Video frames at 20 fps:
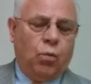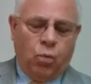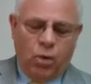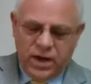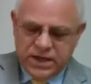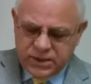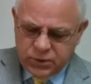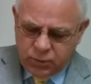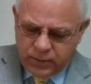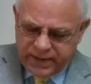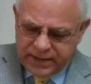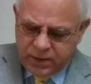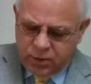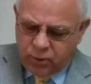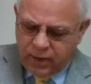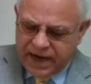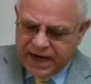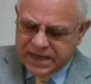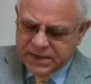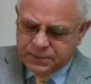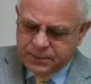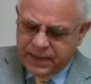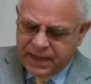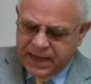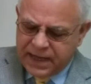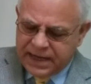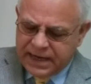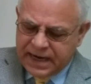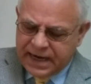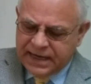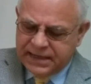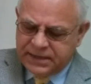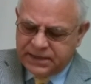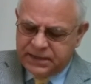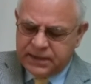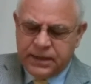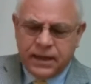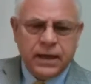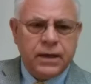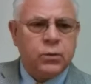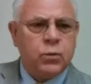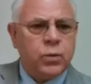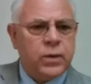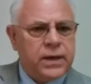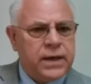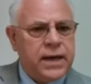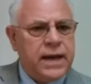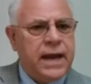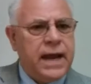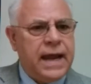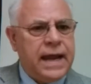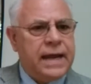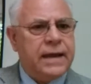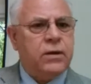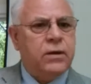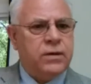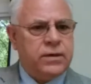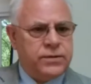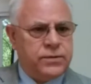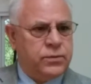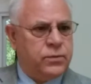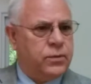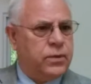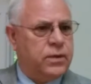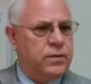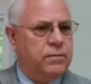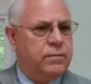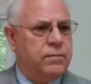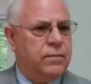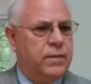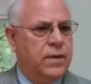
Once we grasp that idea and really hang on to it,